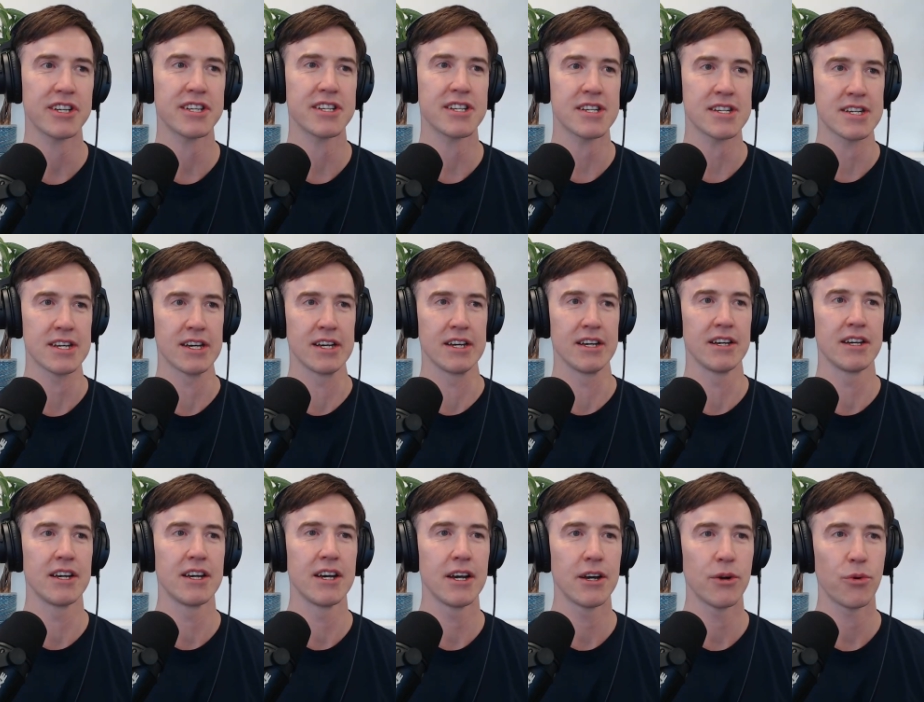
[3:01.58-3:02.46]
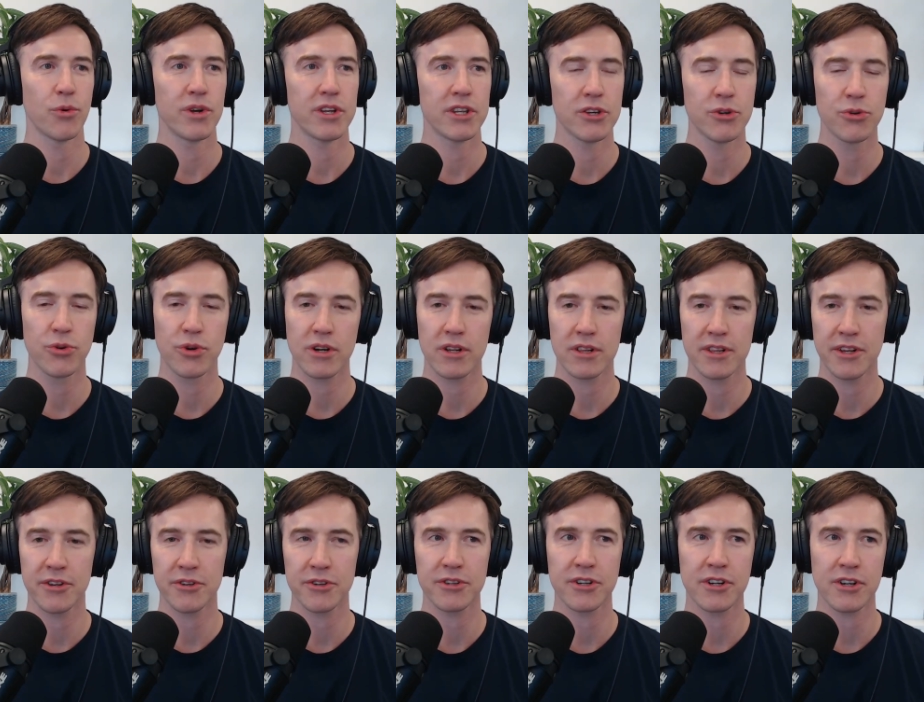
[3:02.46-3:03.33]
is, when you were a
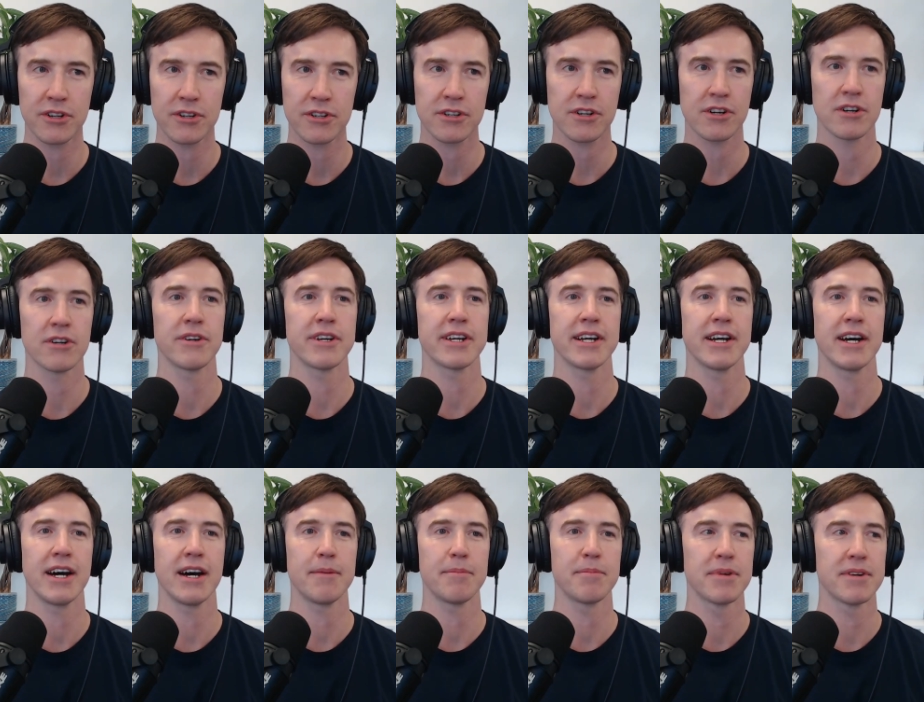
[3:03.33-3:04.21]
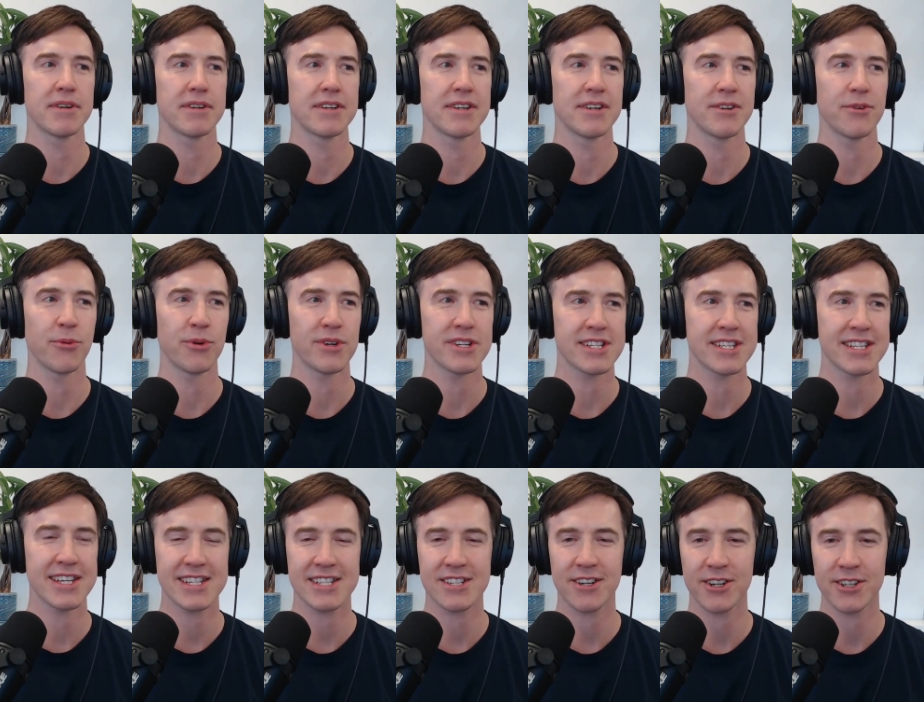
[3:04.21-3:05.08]
little girl growing up, was
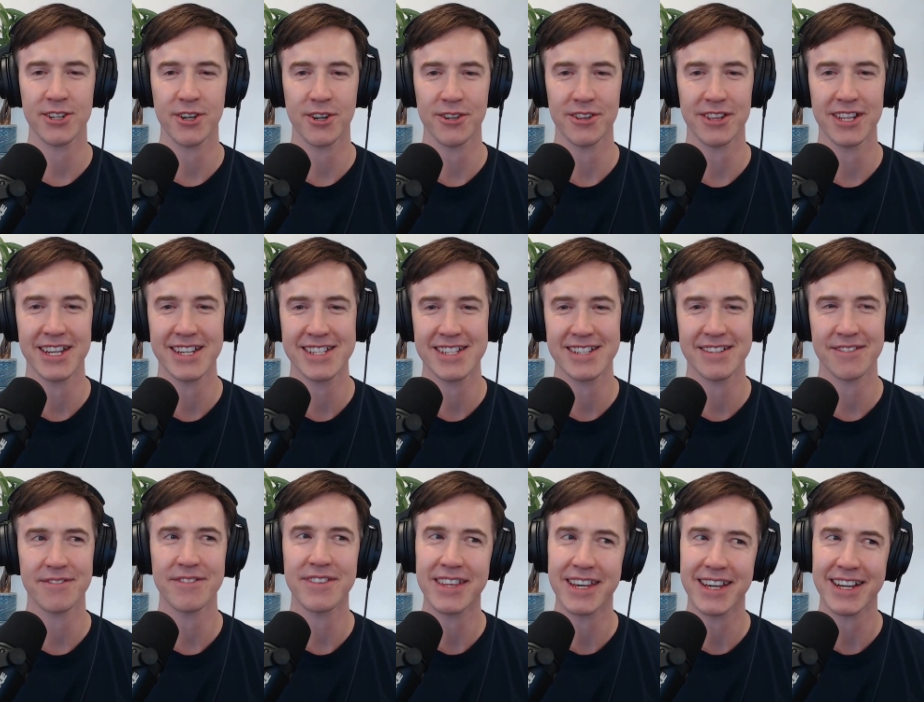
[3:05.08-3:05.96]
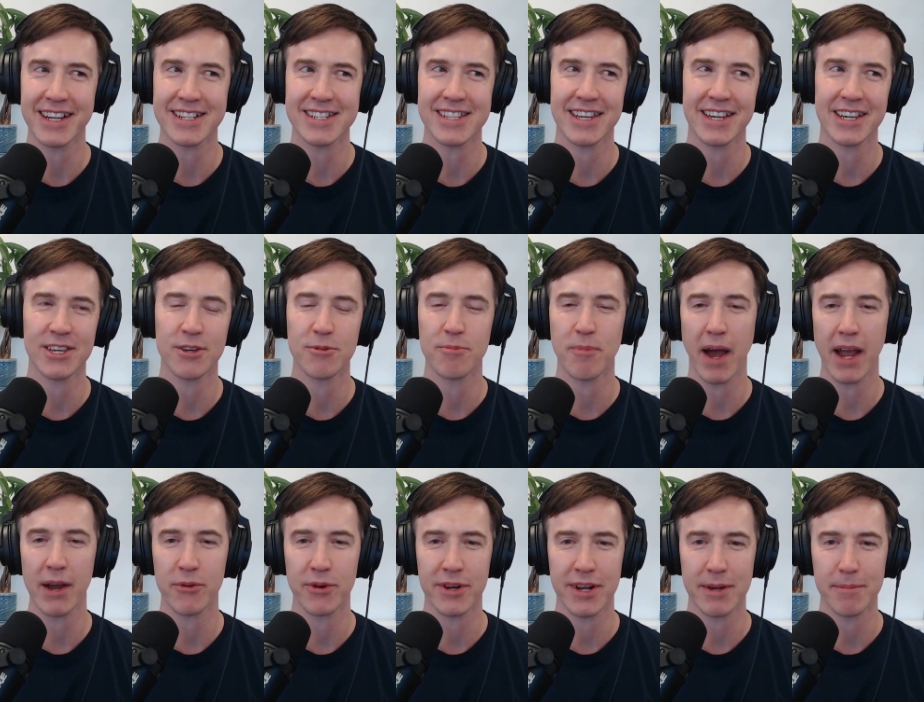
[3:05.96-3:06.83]
this on your list of things that you
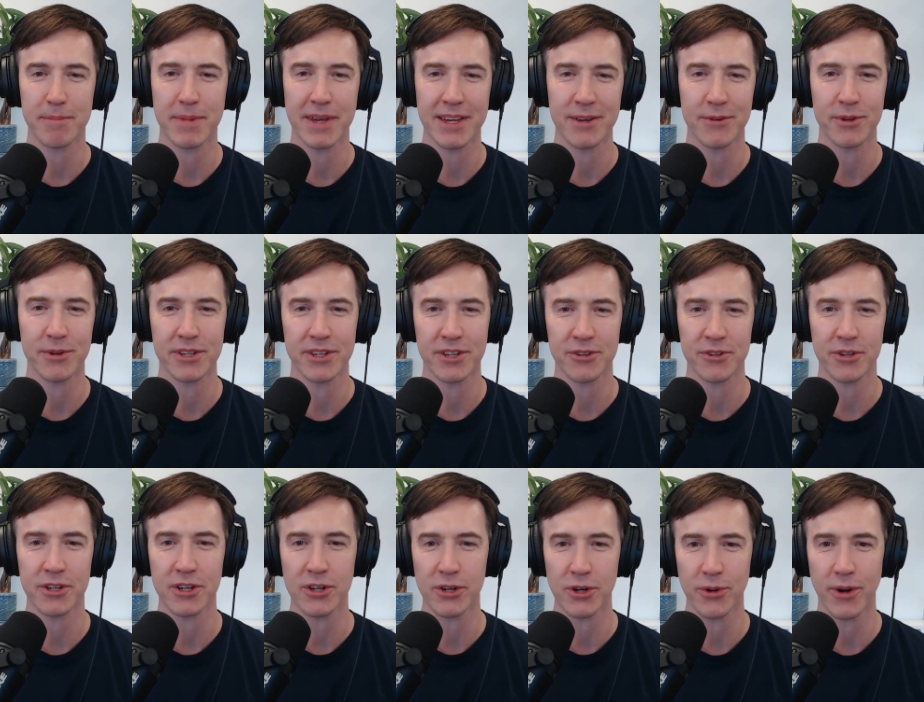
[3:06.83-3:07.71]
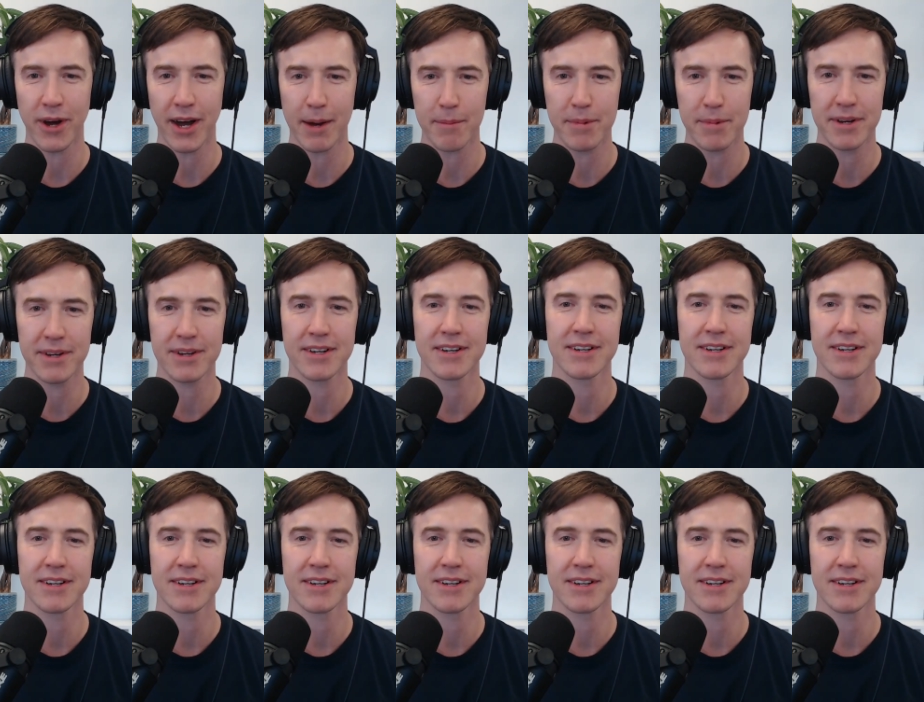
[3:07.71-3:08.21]
might want to be when you grew up?